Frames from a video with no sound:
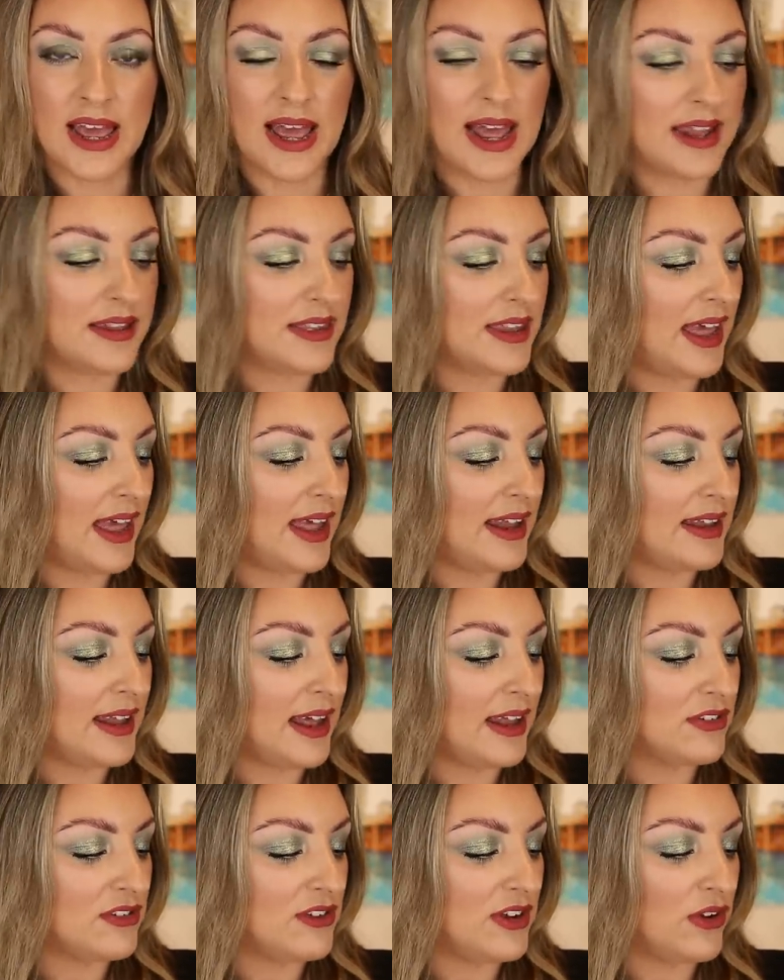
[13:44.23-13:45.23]
And then
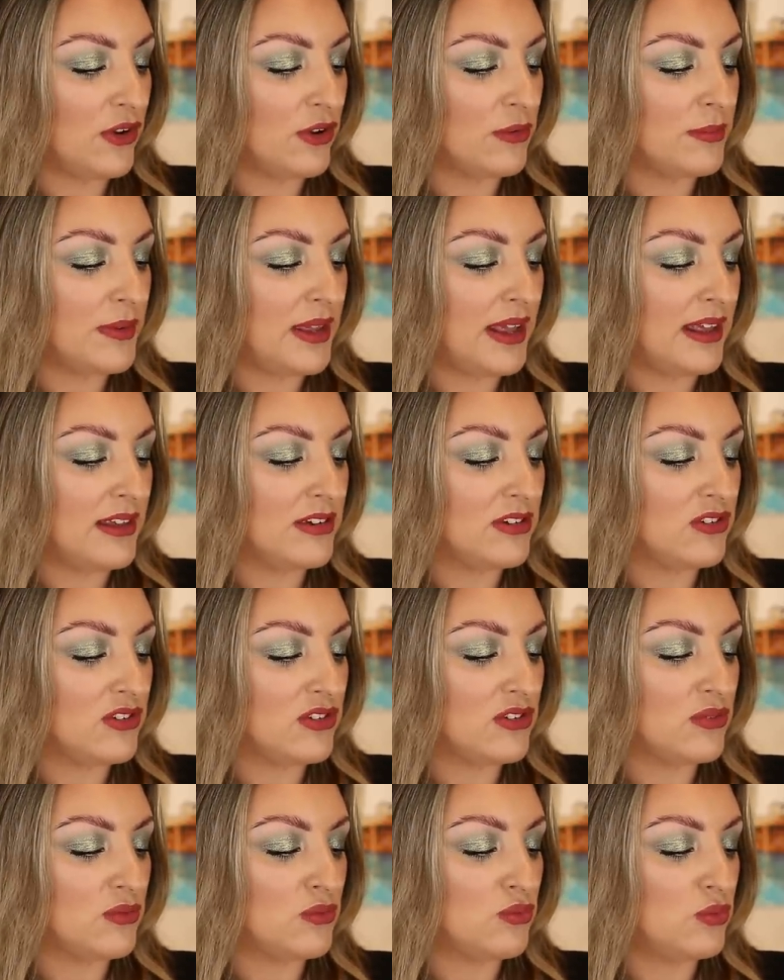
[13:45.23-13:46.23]
actually on me, it's
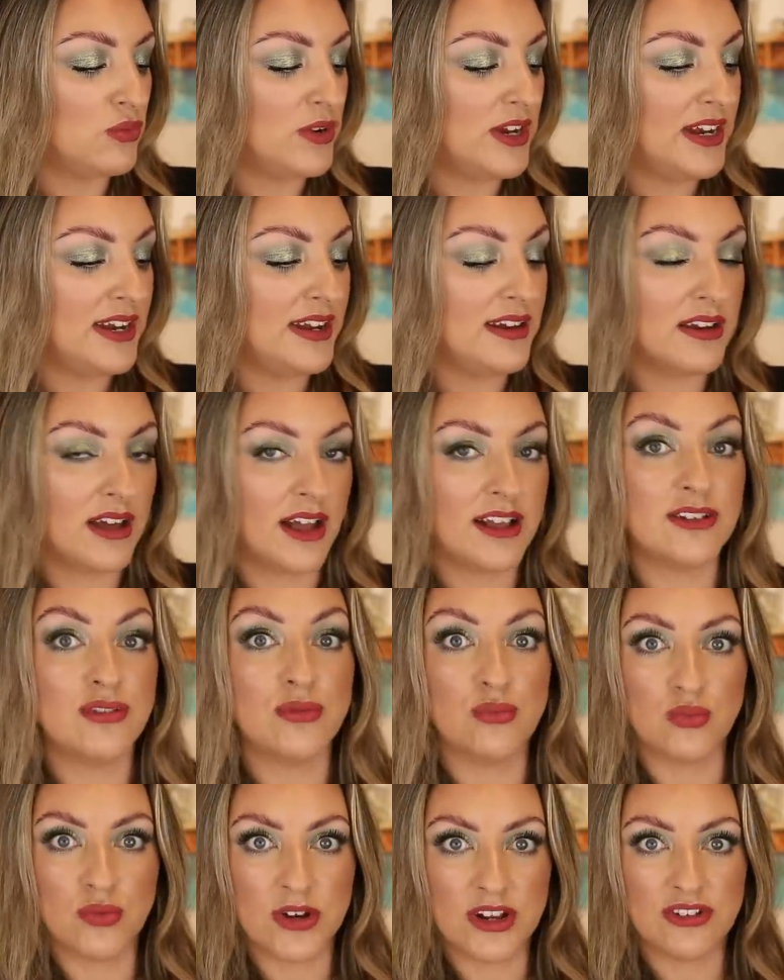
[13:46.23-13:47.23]
just a really nice,
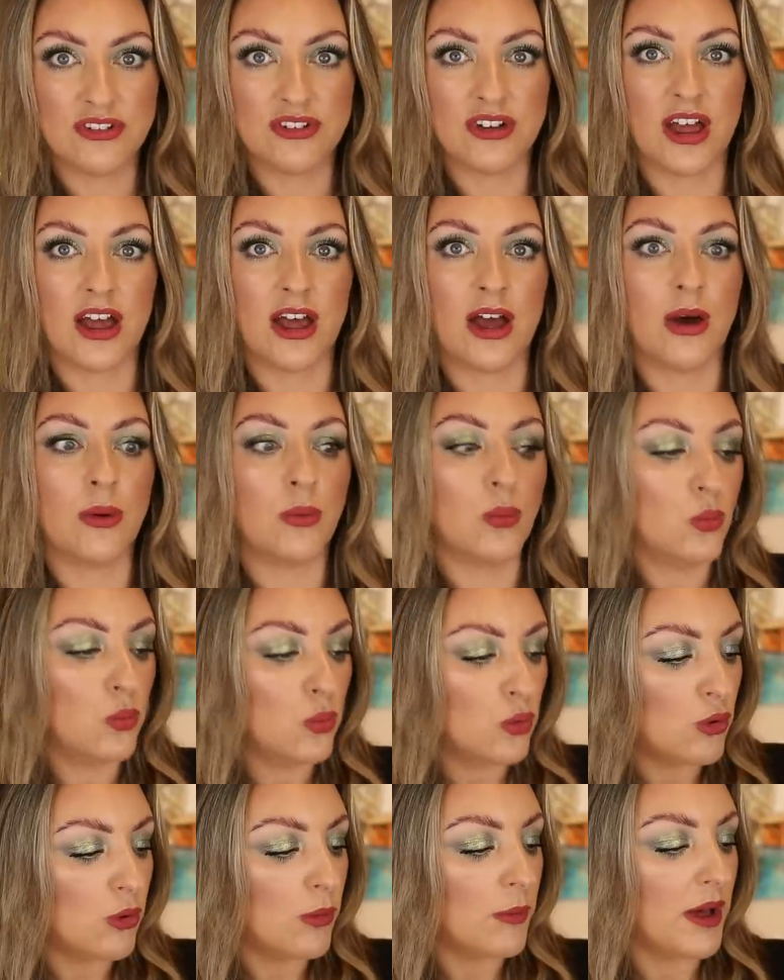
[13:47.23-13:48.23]
richer,
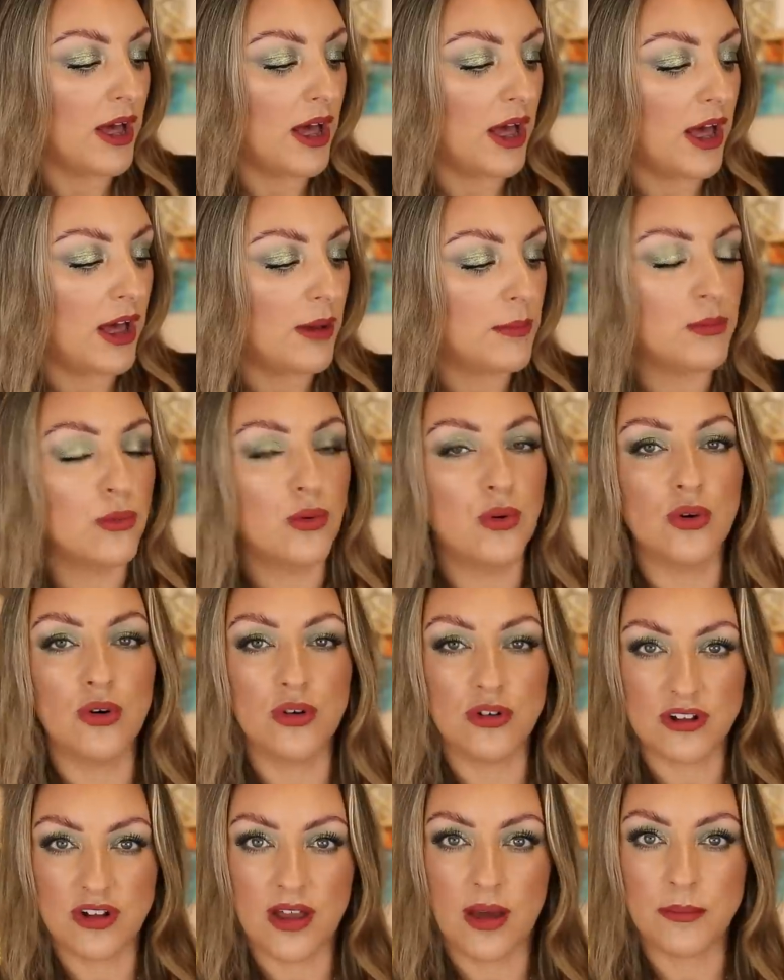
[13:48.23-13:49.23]
warmer,
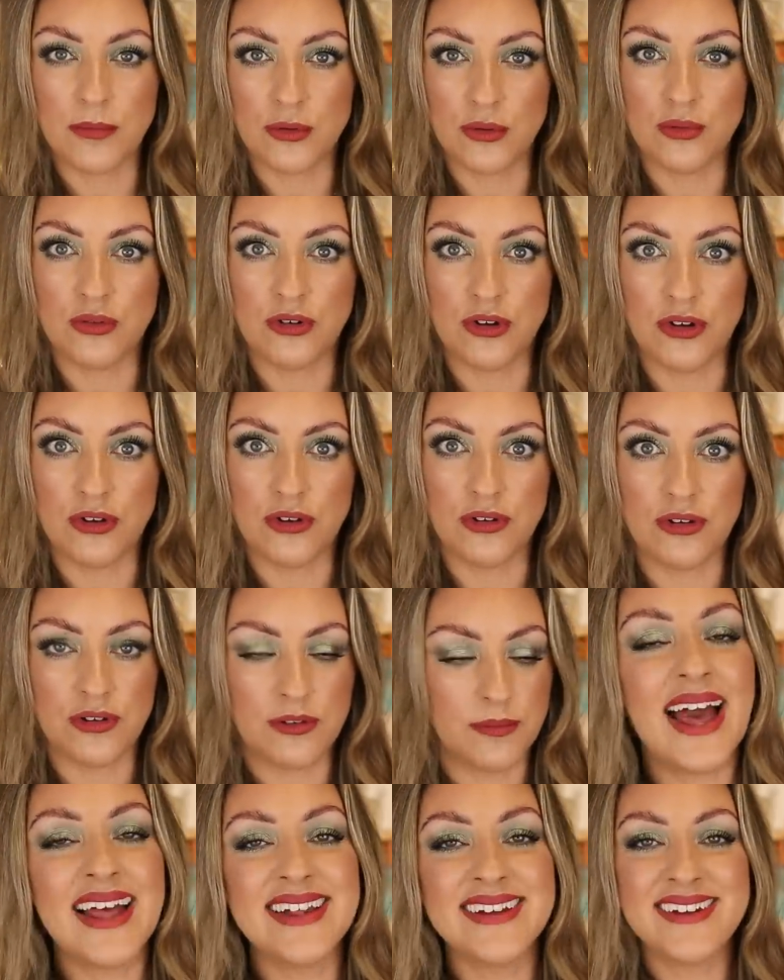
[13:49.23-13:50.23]
more autumnal nude.
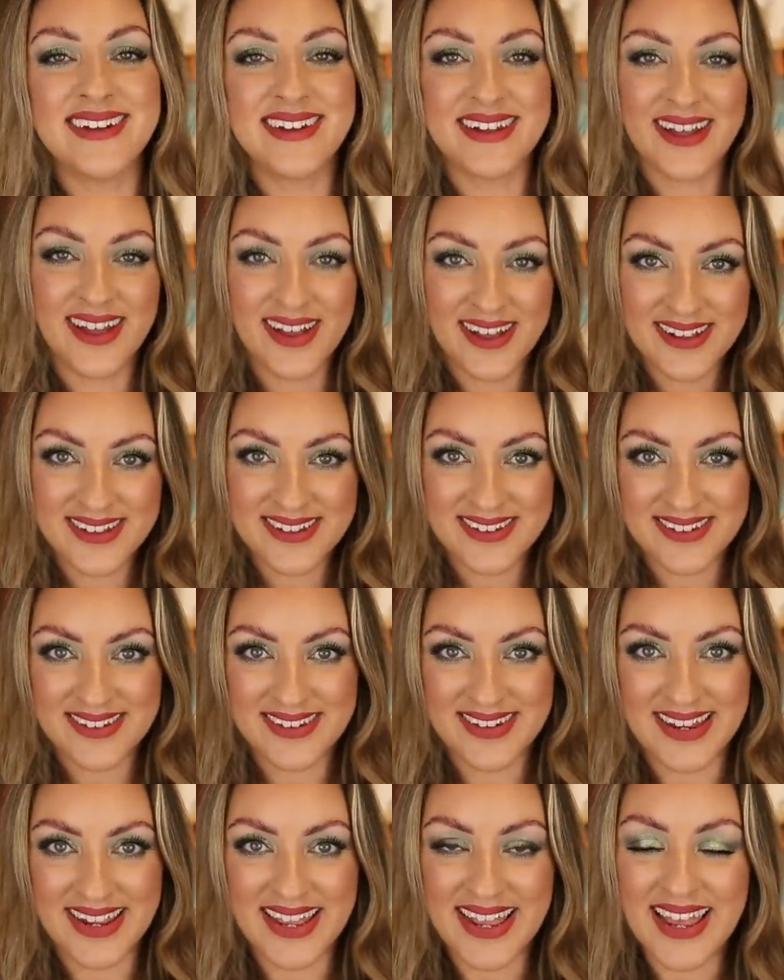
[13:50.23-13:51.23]
And
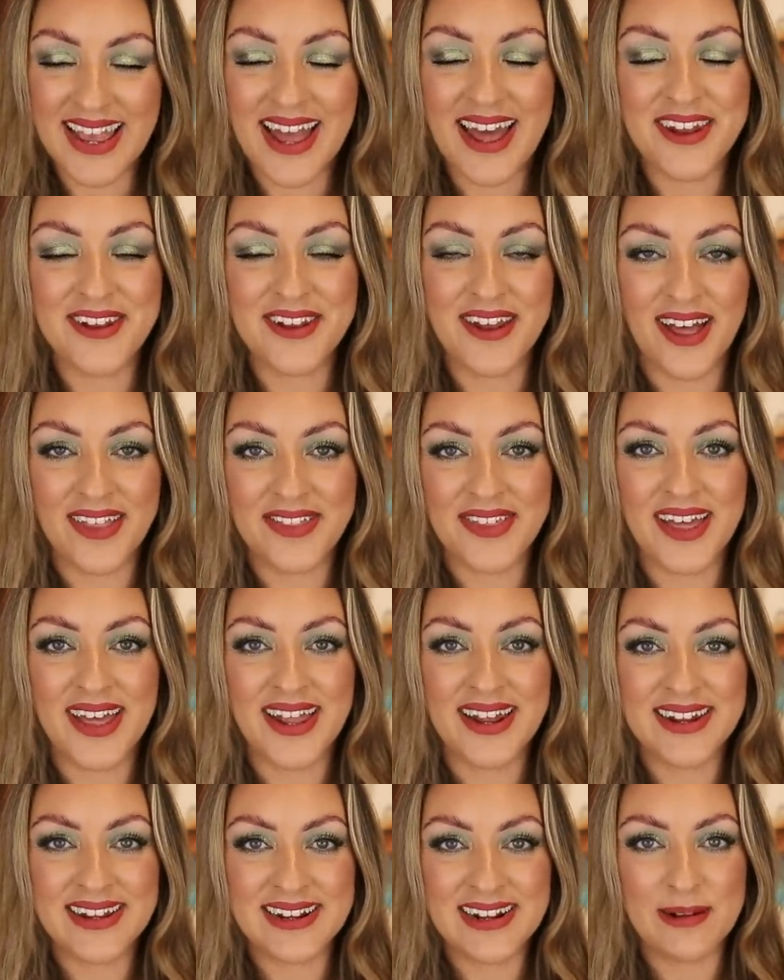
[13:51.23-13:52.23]
lastly,
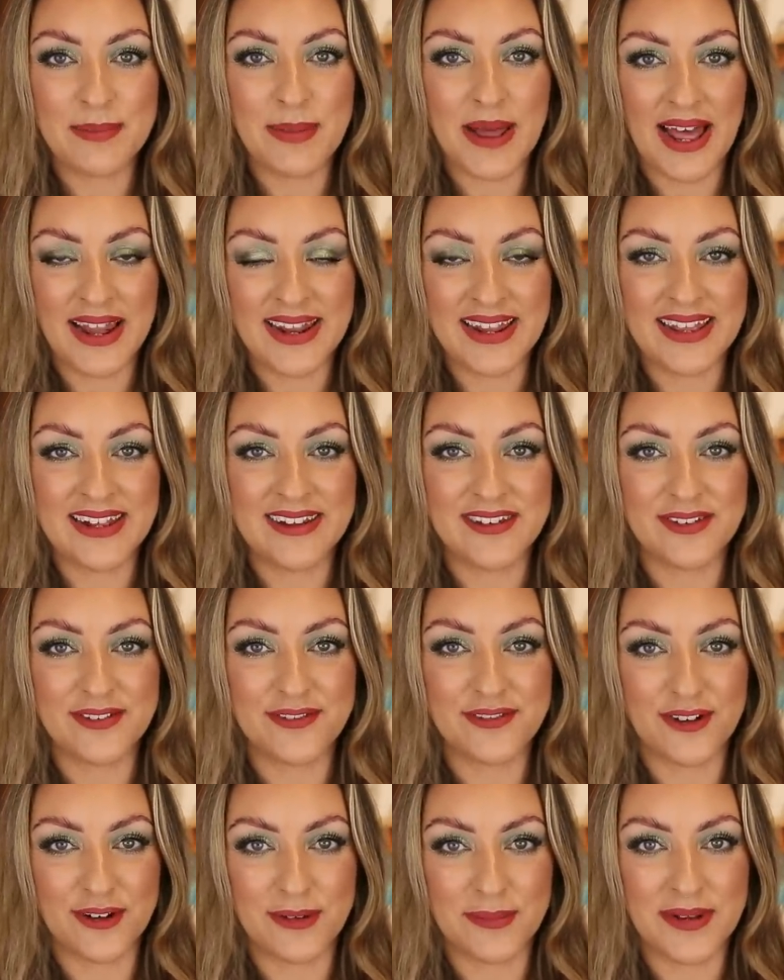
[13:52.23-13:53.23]
another little palette
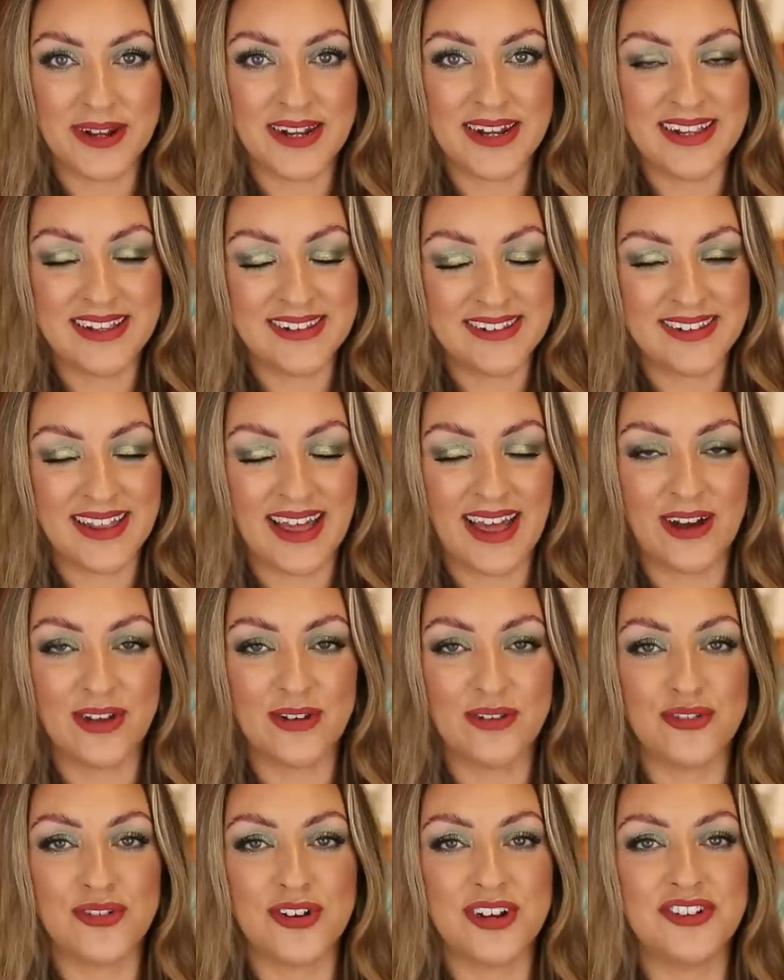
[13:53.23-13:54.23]
from Lisa
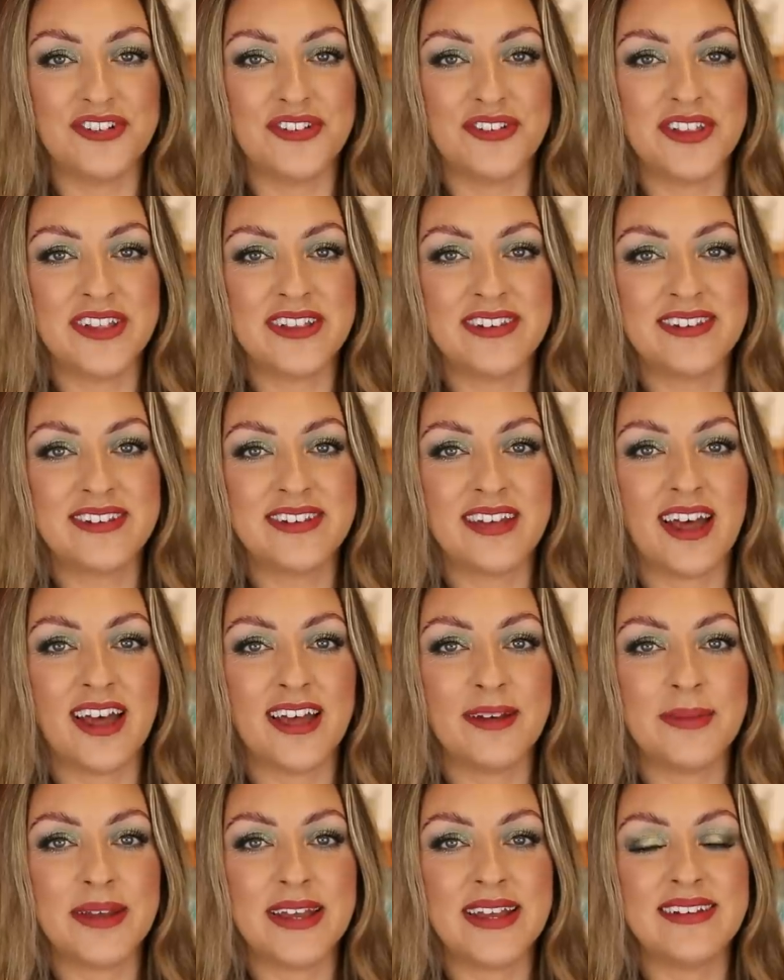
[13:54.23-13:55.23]
Eldridge. This
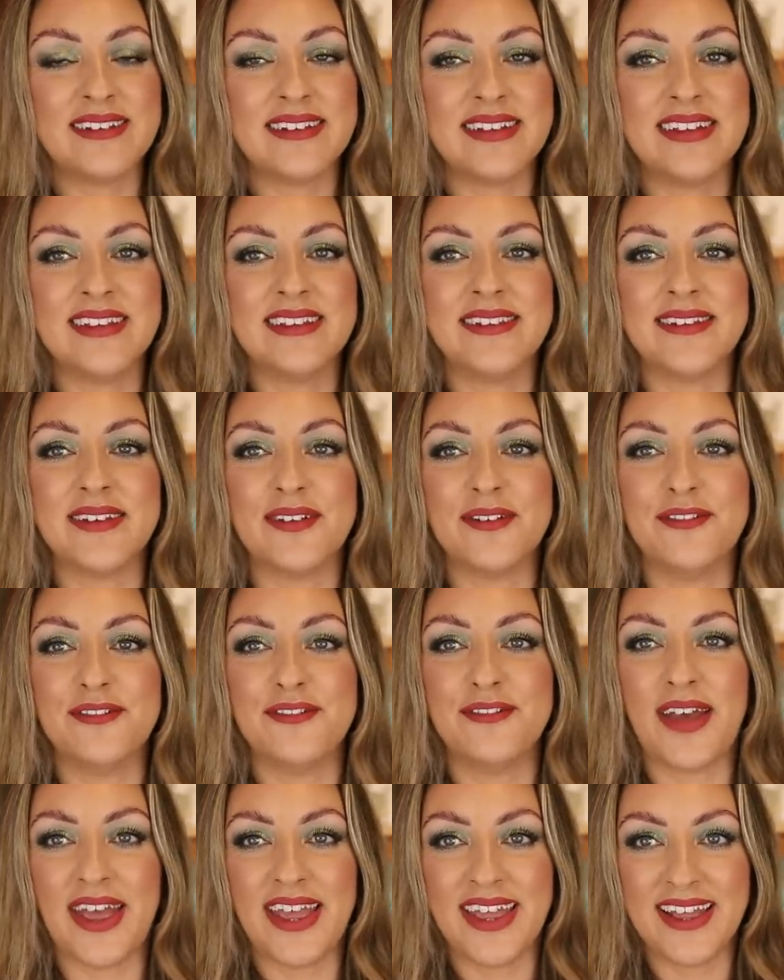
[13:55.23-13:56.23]
time it is
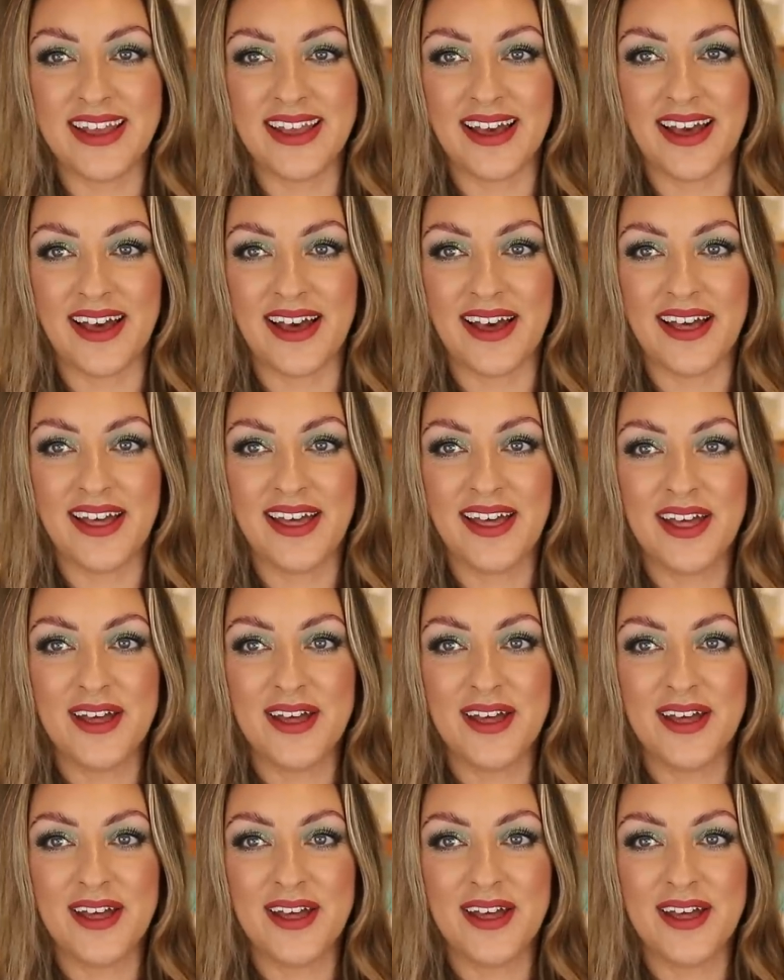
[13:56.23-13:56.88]
Vega.